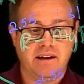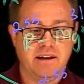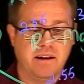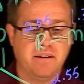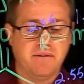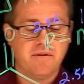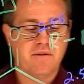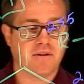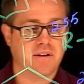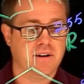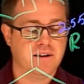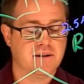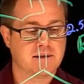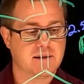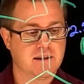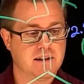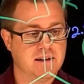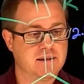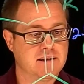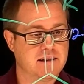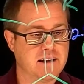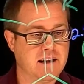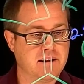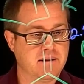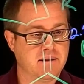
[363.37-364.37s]
difference
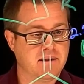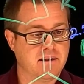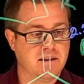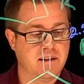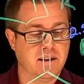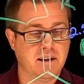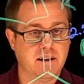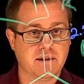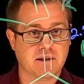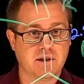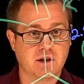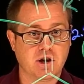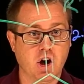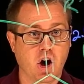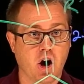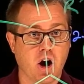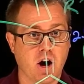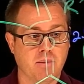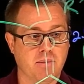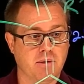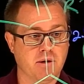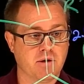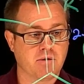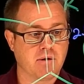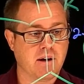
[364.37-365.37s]
is that this
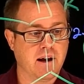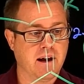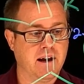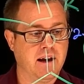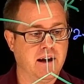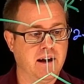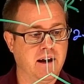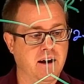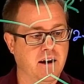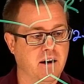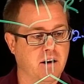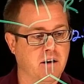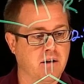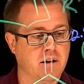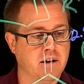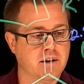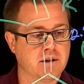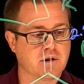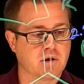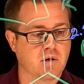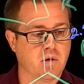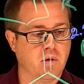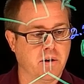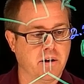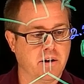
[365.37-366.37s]
carbon right here is
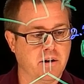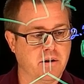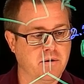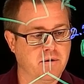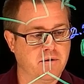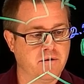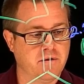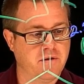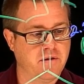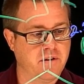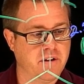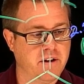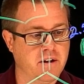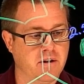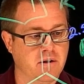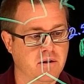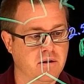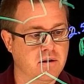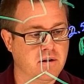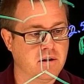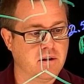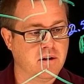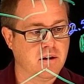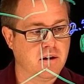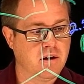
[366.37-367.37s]
going to
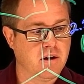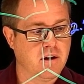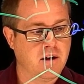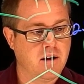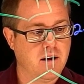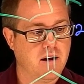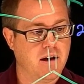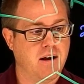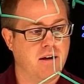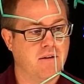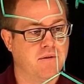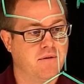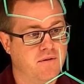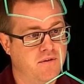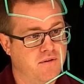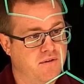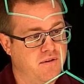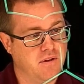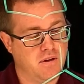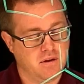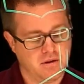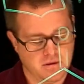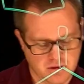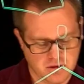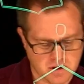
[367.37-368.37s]
fill a
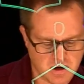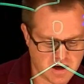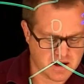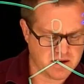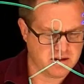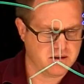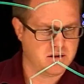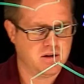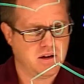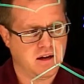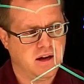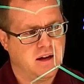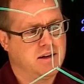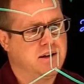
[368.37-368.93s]
not a